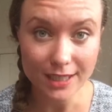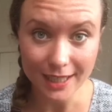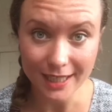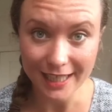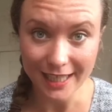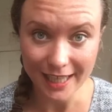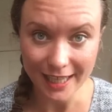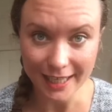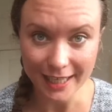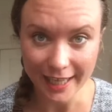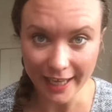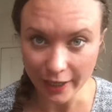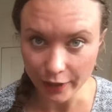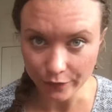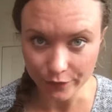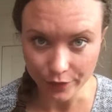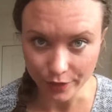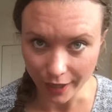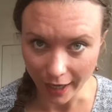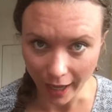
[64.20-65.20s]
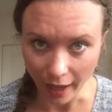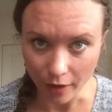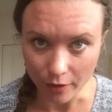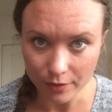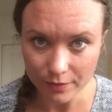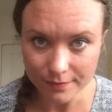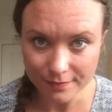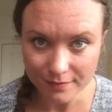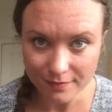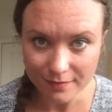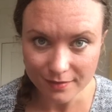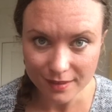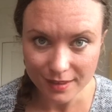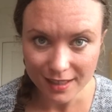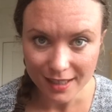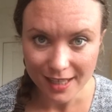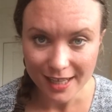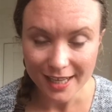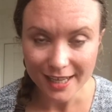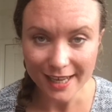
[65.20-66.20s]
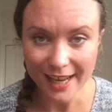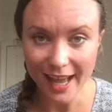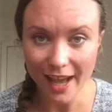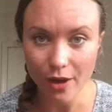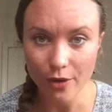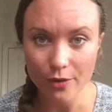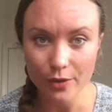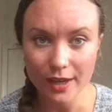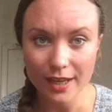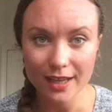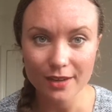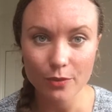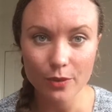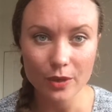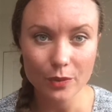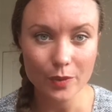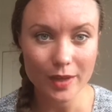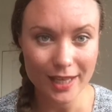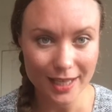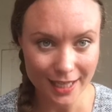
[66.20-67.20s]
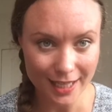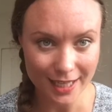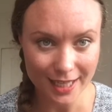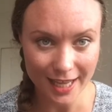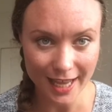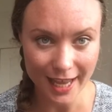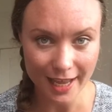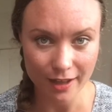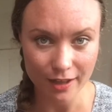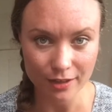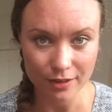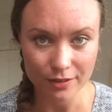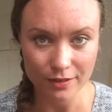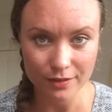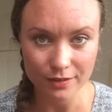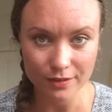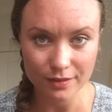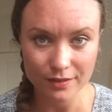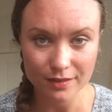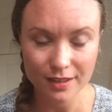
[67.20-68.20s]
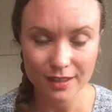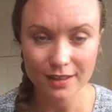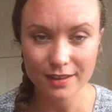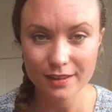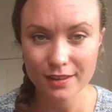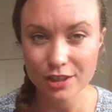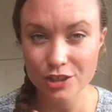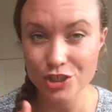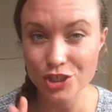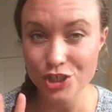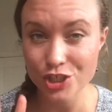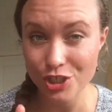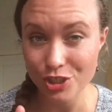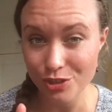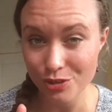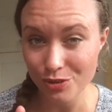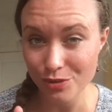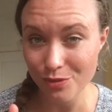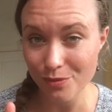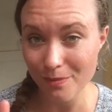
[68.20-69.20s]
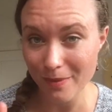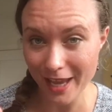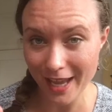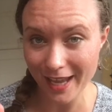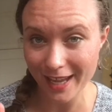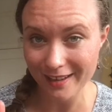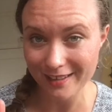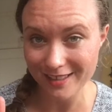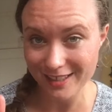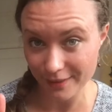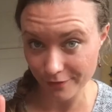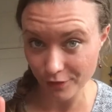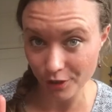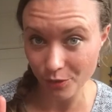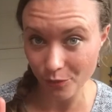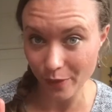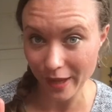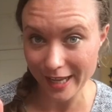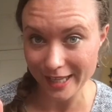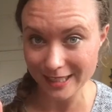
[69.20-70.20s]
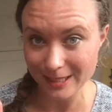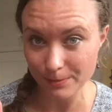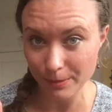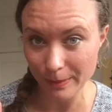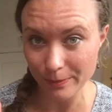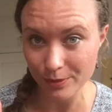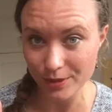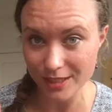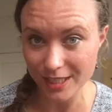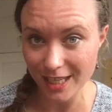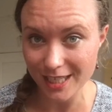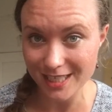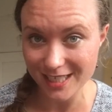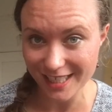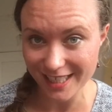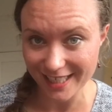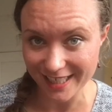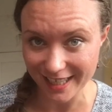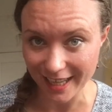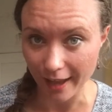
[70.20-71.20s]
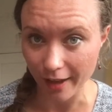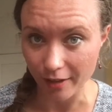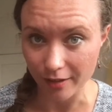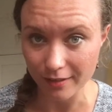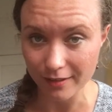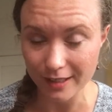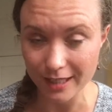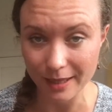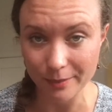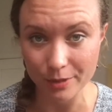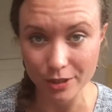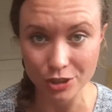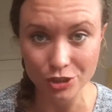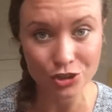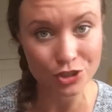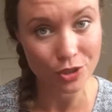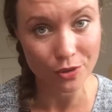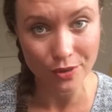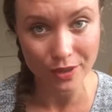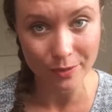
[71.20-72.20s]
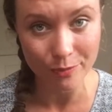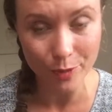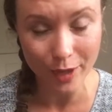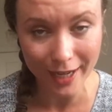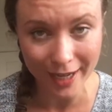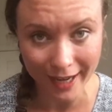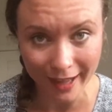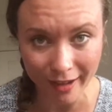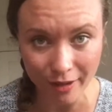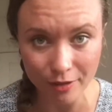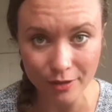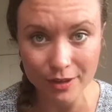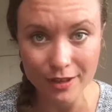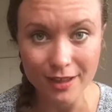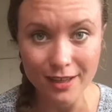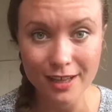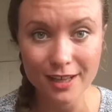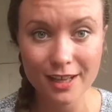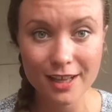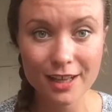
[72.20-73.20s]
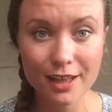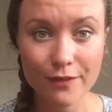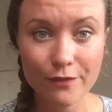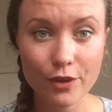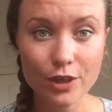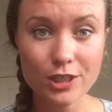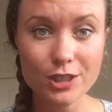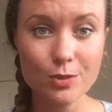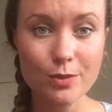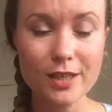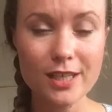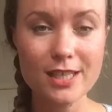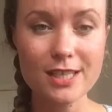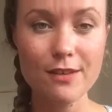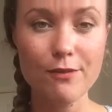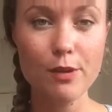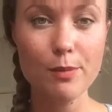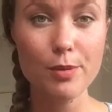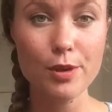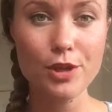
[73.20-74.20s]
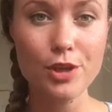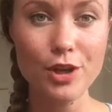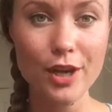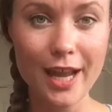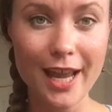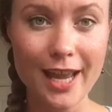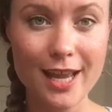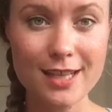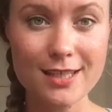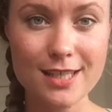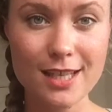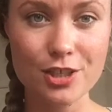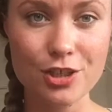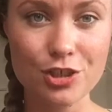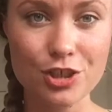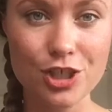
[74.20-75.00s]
on the inhale for now. Now, when we inhale, there's two main different ways people tend to inhale, and I'm going to show them right now. The first one is if you put your hands on your